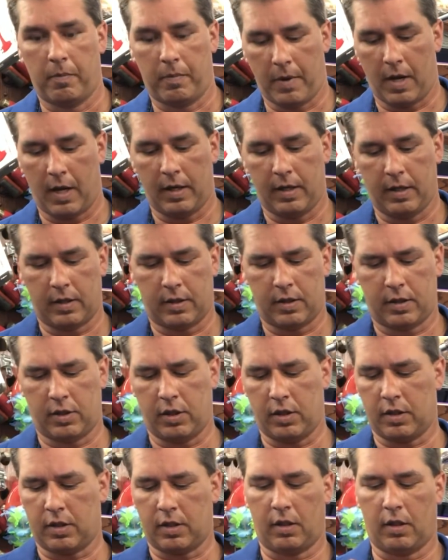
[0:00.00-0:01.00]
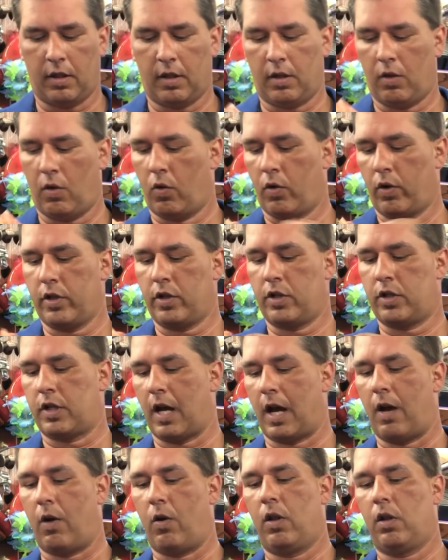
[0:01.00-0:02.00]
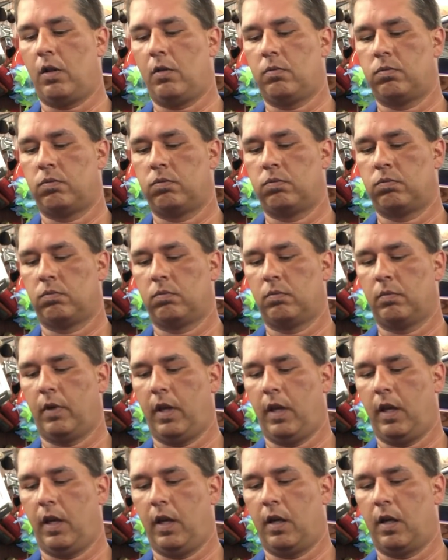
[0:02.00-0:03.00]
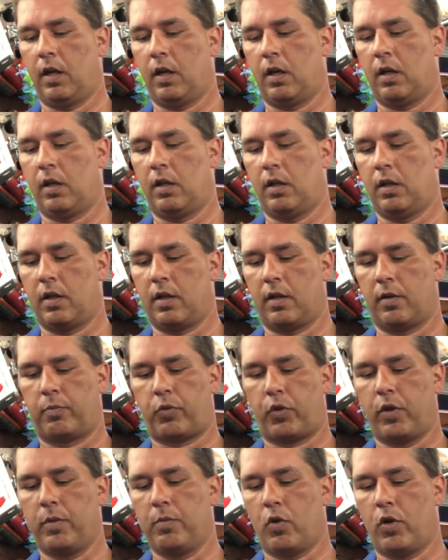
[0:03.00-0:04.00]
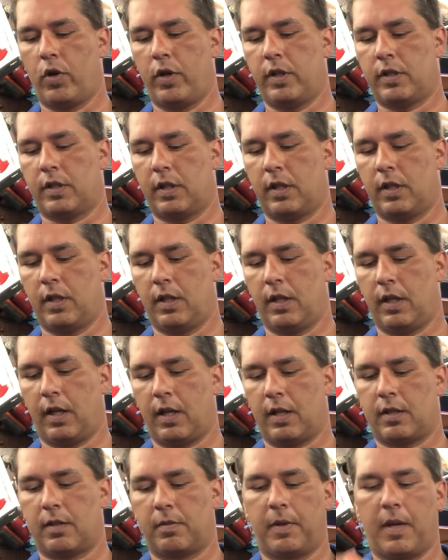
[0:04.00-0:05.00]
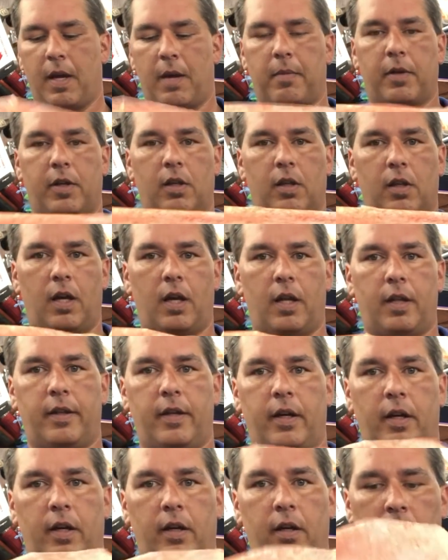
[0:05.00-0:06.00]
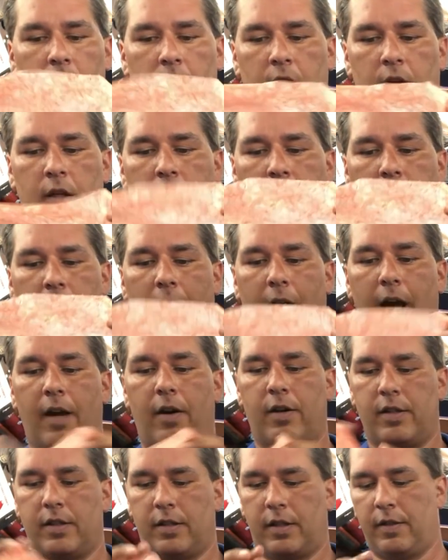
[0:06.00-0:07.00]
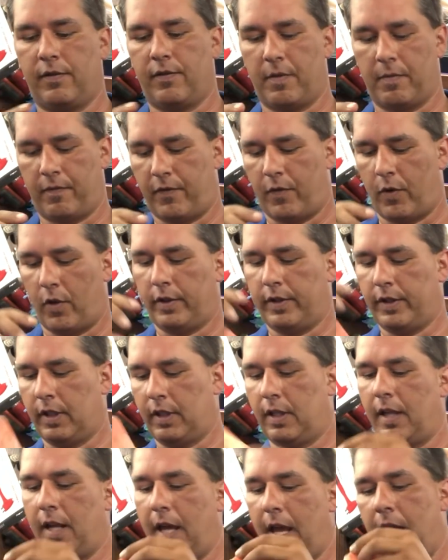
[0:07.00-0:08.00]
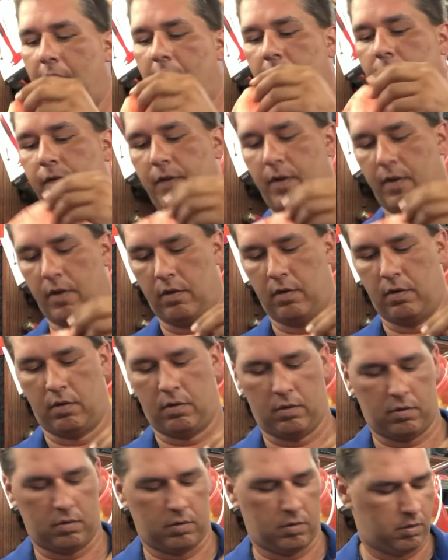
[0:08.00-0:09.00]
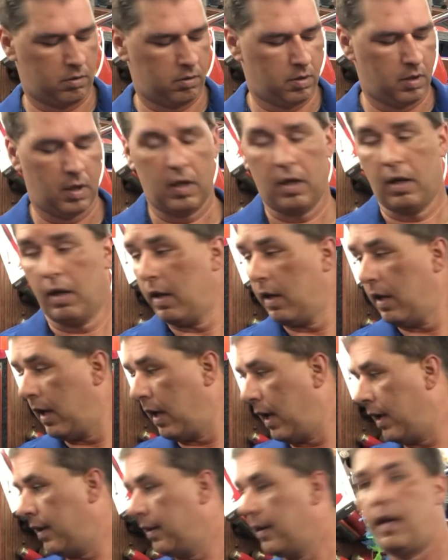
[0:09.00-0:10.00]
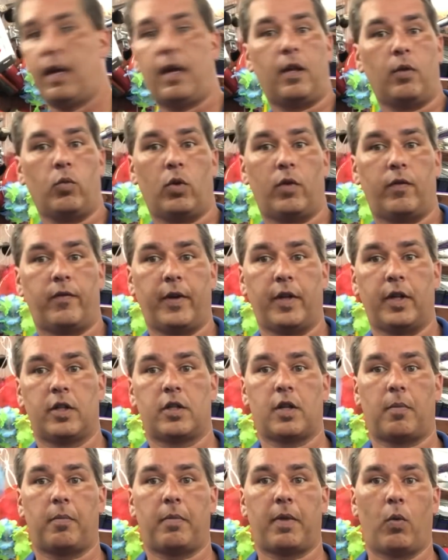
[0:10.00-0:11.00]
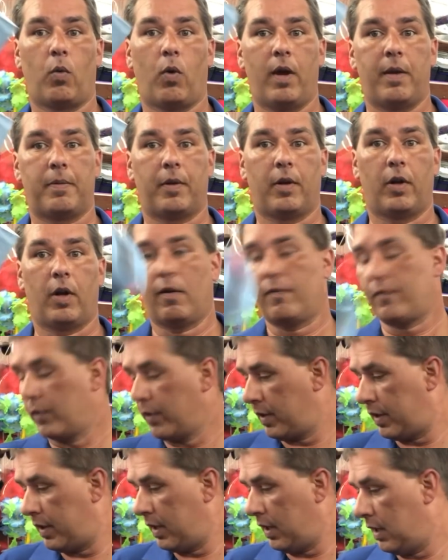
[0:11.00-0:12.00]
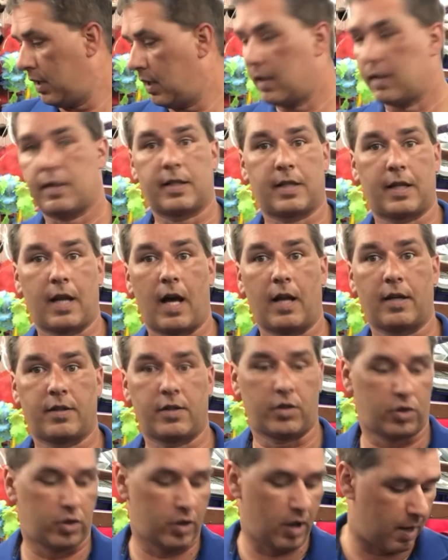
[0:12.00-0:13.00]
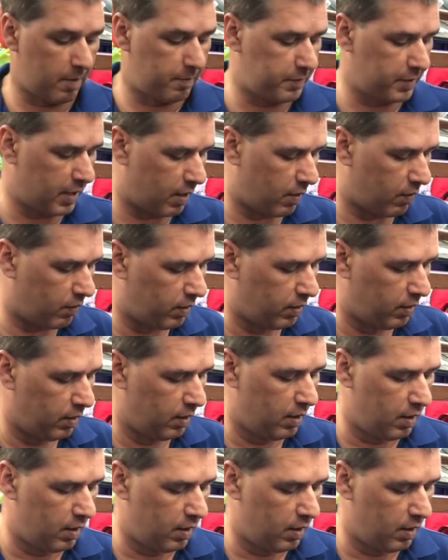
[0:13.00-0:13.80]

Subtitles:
But it's just a little orange towel, and they're pre-moistened. They got some chemical on there. I always leave them folded in half. And then we'll finish up by wiping off with the Scott's shop towel.